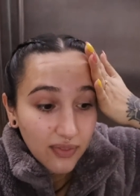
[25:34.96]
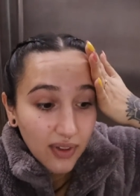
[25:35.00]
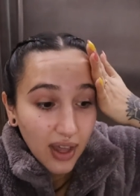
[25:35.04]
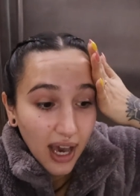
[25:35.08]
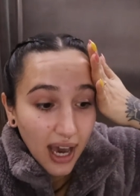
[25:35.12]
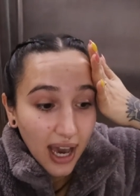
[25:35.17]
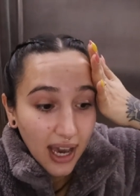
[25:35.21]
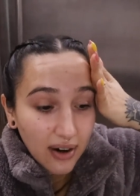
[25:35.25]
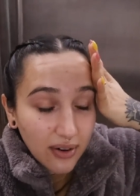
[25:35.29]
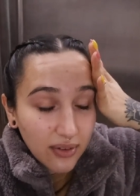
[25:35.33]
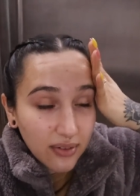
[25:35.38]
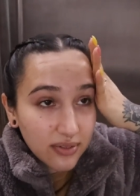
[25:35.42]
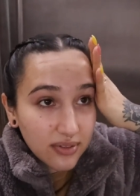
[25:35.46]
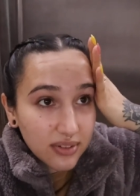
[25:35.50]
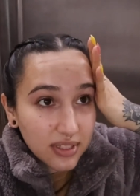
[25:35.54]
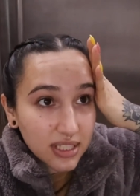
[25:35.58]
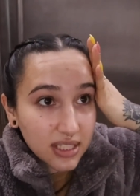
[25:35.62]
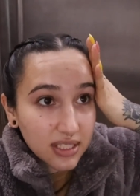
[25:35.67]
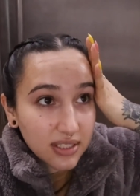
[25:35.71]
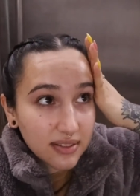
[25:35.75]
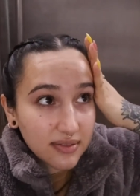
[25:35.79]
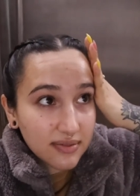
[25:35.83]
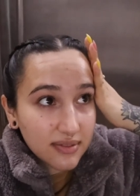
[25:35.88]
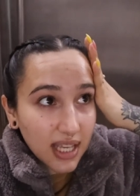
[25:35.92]
I don't,
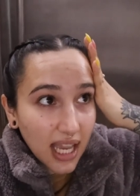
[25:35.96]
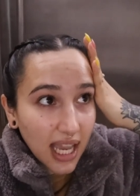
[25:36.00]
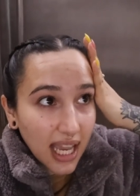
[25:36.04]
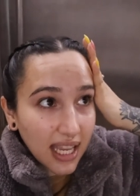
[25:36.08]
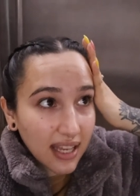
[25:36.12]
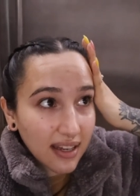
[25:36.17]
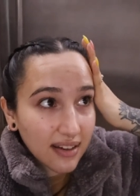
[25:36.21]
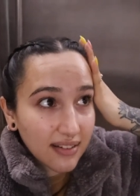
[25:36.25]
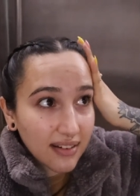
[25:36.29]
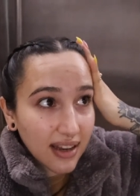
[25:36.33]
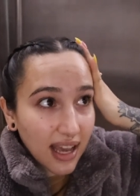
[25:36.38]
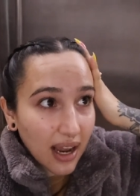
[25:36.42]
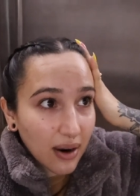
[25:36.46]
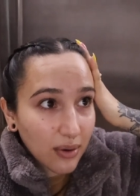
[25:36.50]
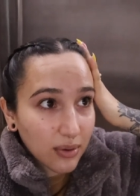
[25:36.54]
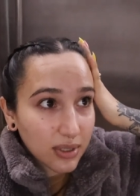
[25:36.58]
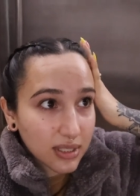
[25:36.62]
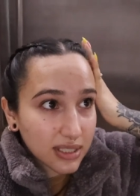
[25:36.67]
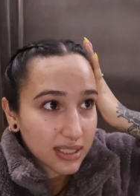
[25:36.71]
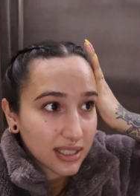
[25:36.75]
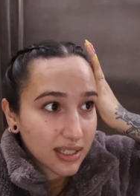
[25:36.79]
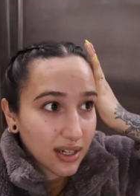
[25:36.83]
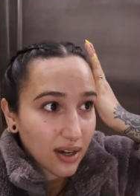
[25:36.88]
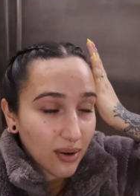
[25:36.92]
eight
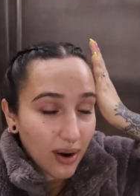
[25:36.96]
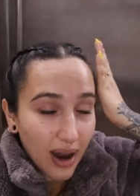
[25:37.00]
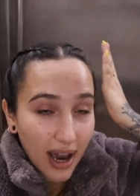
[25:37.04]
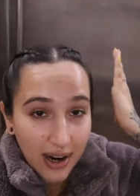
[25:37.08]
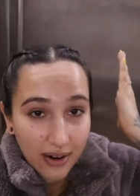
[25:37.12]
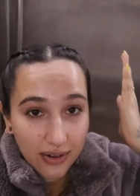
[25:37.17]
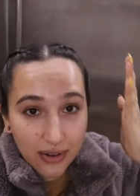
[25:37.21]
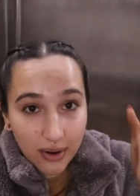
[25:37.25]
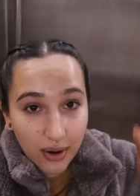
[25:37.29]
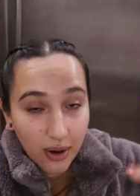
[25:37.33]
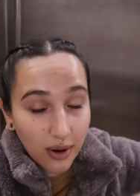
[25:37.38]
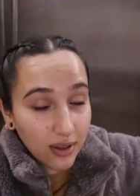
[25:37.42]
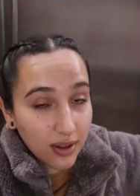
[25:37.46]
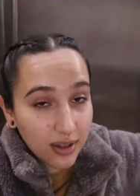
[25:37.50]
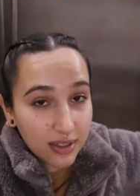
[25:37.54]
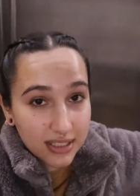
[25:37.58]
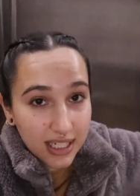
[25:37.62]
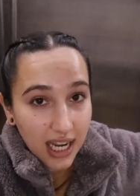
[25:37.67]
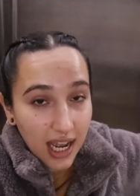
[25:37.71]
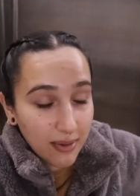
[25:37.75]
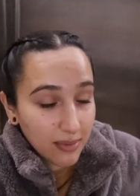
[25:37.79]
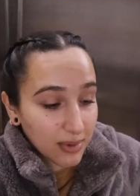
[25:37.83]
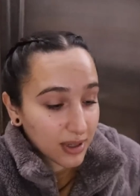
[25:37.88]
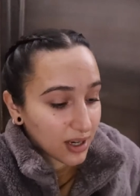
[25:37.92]
hours ago. I don't know, a long
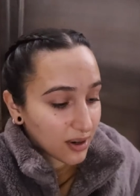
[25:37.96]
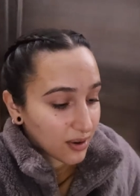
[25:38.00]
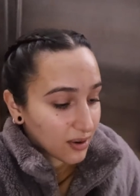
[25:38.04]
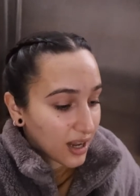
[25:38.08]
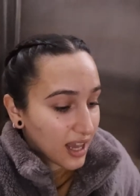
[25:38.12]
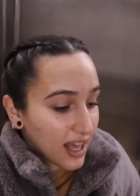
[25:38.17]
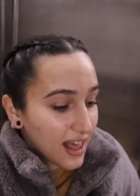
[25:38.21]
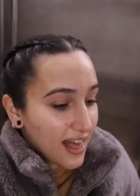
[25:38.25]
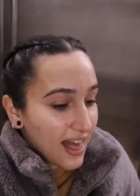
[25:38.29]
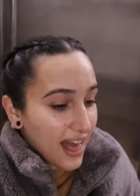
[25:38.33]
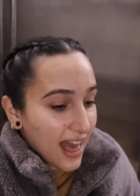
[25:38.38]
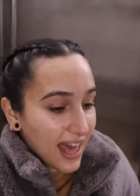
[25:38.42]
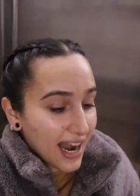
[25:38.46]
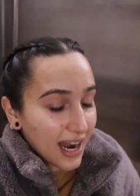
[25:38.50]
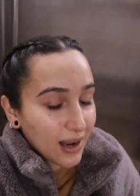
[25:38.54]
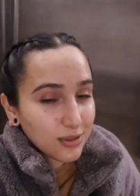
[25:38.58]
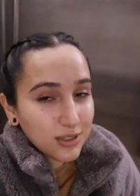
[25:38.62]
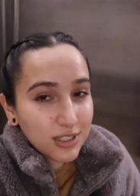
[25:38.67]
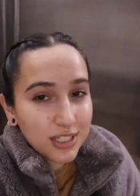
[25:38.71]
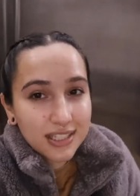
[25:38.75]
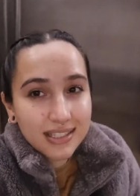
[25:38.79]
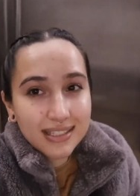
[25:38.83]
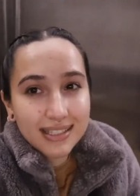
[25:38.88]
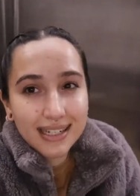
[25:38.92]
time ago. And I
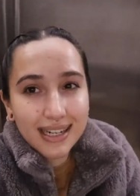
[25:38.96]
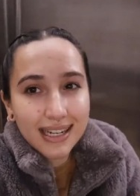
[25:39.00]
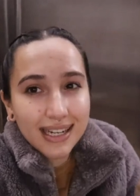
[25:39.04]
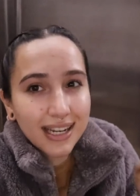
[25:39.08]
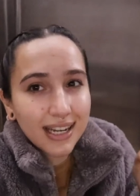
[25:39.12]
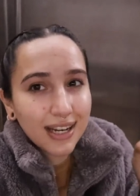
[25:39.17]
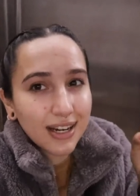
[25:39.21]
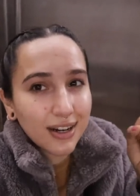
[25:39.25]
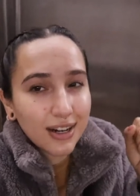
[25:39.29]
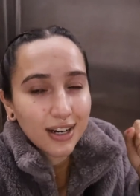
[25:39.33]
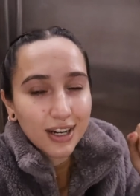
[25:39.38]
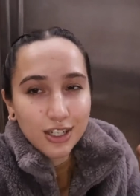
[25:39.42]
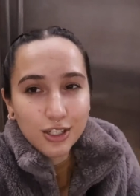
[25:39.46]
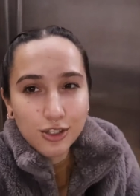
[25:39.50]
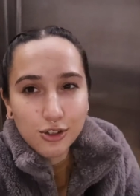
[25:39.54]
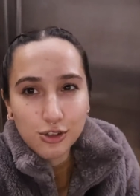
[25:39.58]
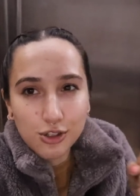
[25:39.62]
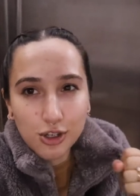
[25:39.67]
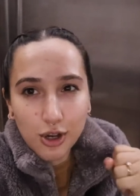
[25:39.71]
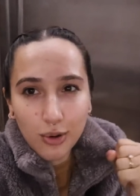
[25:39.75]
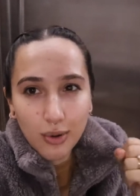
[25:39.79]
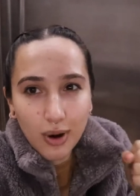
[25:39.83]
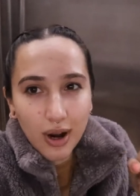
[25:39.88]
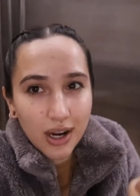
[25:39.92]
was just sitting here
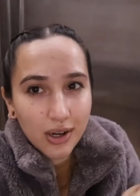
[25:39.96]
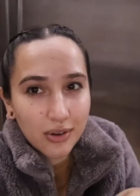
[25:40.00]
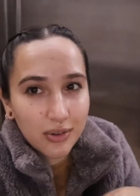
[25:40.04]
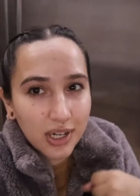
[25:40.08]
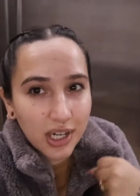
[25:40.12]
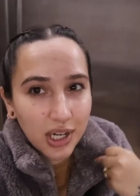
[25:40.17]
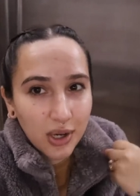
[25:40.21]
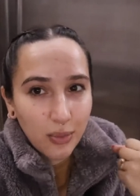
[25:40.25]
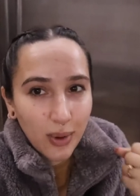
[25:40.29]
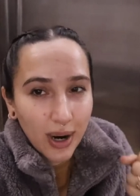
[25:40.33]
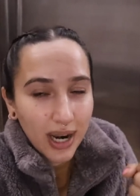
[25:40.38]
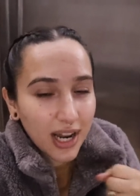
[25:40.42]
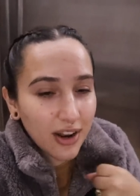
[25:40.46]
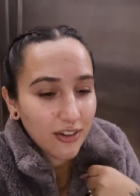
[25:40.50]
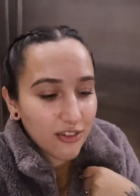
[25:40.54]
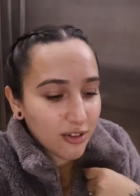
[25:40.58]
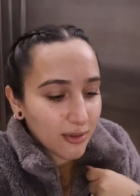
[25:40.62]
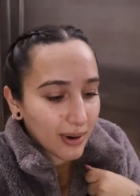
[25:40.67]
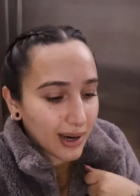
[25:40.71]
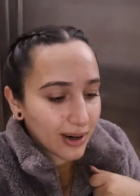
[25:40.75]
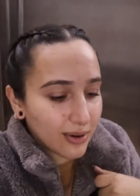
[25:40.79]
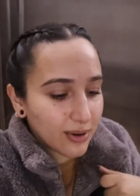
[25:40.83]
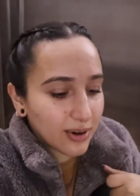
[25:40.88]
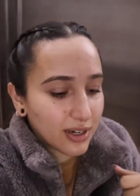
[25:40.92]
so hungry, waiting
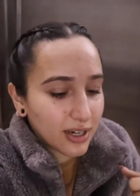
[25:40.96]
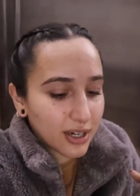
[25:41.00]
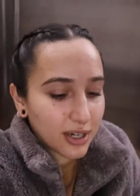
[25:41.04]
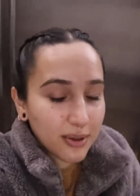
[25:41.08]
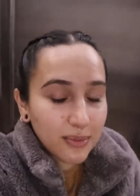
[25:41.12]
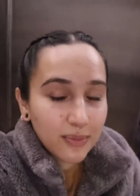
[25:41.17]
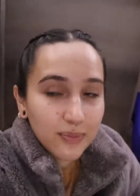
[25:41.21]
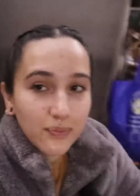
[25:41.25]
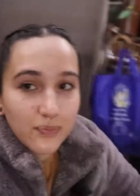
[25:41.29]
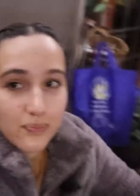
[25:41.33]
for my order.